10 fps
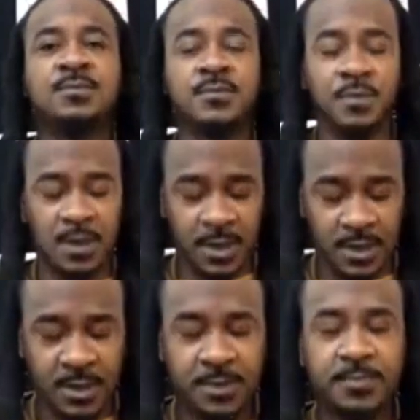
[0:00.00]
Yeah.
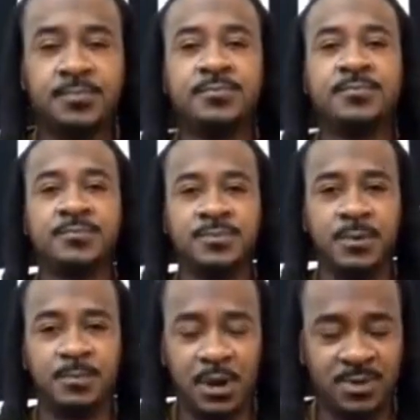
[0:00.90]
The
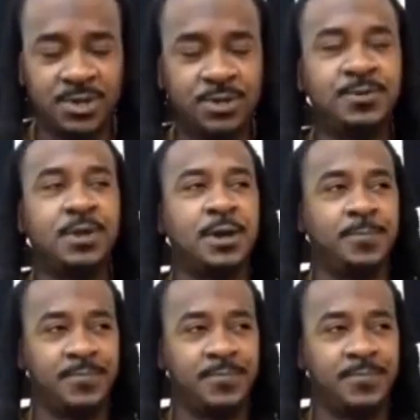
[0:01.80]
mama's hurting. Yep.